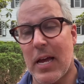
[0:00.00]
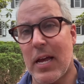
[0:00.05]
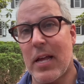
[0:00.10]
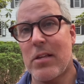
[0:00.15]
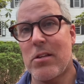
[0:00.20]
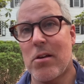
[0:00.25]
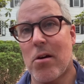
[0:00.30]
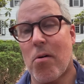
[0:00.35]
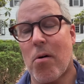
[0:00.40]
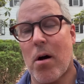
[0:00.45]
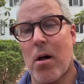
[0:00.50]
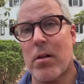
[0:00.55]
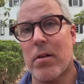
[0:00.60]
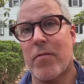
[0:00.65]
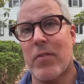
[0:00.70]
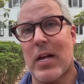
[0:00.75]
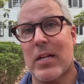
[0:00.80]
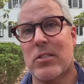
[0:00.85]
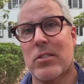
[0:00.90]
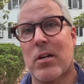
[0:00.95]
All of
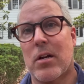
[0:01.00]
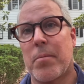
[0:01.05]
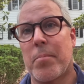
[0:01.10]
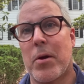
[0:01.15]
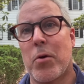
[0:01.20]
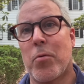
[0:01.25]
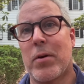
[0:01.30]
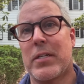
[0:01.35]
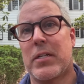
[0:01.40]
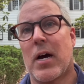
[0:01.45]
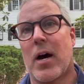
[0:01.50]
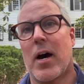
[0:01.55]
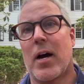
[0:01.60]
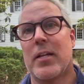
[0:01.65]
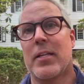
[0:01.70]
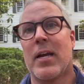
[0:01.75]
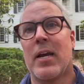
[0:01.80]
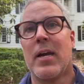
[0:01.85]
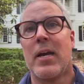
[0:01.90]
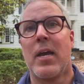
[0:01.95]
that's going to be
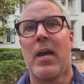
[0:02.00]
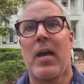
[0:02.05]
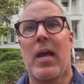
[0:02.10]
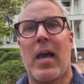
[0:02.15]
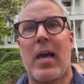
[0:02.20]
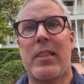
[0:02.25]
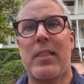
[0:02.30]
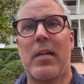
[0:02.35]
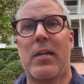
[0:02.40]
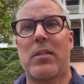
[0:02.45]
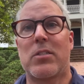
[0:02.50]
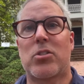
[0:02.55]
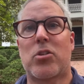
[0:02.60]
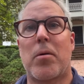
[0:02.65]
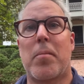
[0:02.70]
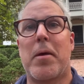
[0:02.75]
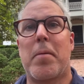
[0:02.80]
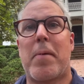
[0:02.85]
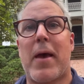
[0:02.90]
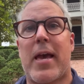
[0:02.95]
redone. And then it's going
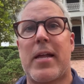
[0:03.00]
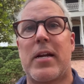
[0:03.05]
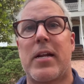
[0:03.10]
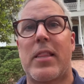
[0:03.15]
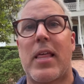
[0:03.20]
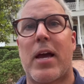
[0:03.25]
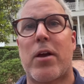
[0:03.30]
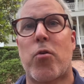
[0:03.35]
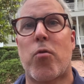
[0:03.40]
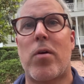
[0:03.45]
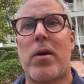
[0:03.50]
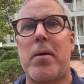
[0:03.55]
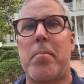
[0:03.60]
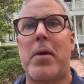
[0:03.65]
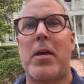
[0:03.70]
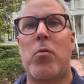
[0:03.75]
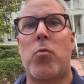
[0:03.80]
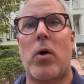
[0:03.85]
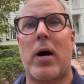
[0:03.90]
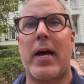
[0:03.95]
to be painted that
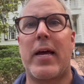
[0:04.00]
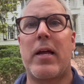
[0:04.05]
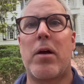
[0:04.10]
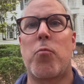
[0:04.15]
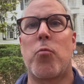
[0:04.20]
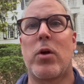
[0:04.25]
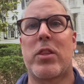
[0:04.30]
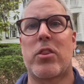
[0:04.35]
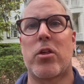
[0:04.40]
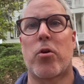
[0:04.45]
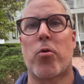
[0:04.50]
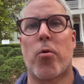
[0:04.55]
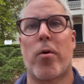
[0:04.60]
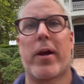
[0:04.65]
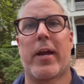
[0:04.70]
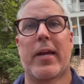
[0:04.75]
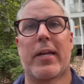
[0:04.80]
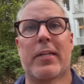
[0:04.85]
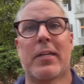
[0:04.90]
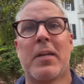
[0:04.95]
creamy white with the
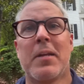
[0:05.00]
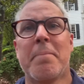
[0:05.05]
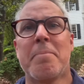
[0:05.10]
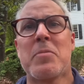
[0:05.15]
green.